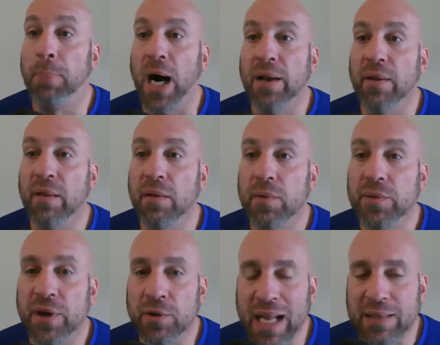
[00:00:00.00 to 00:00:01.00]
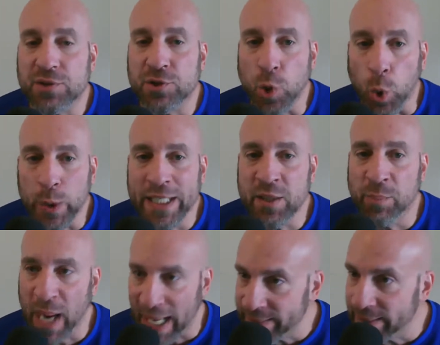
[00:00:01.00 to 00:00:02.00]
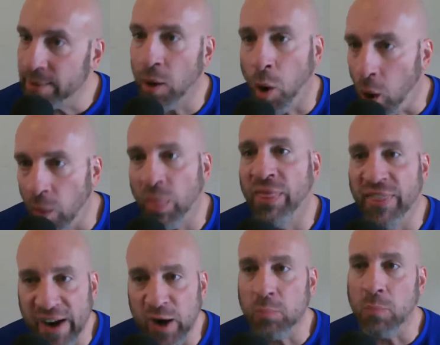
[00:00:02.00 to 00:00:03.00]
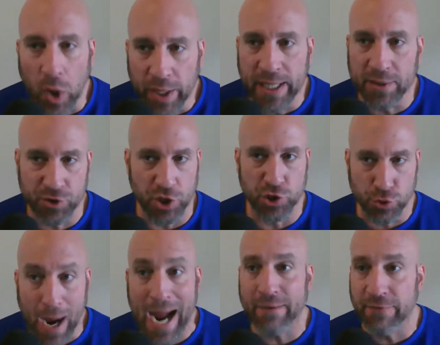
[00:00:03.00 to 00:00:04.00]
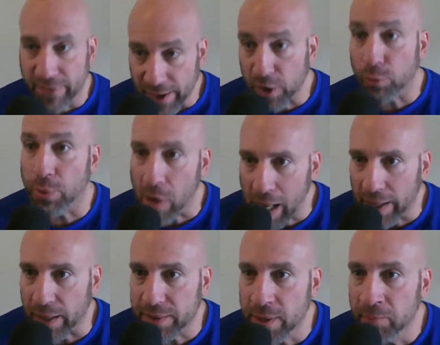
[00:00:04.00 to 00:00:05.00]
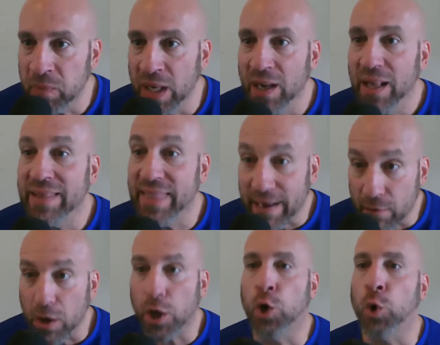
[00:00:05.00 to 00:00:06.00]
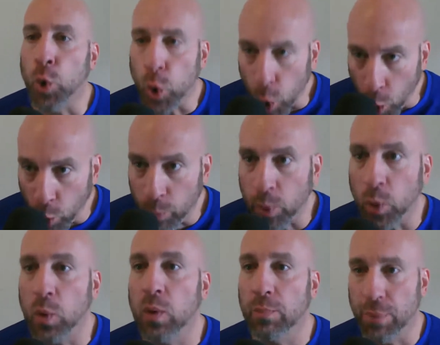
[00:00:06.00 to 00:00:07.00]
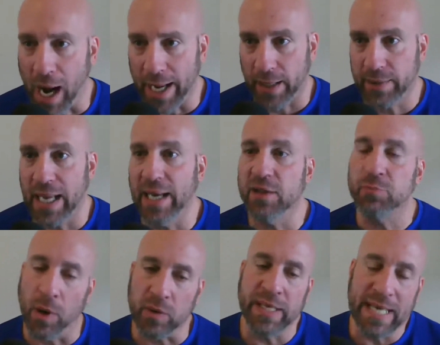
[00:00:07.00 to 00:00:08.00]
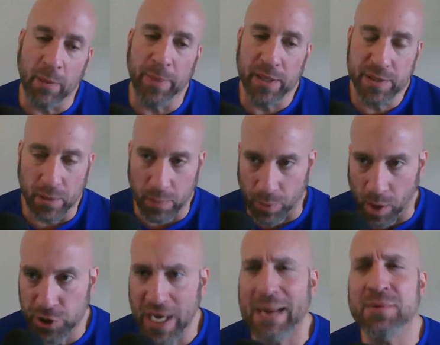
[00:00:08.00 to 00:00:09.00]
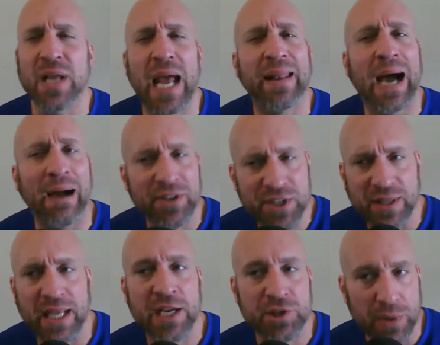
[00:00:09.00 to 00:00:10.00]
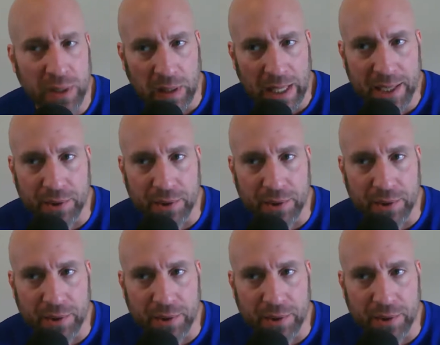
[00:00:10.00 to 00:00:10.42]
But they're not solely dependent on their market to drive their product. They're a global product, and it's partly now because of LeBron James and obviously the history of the Lakers.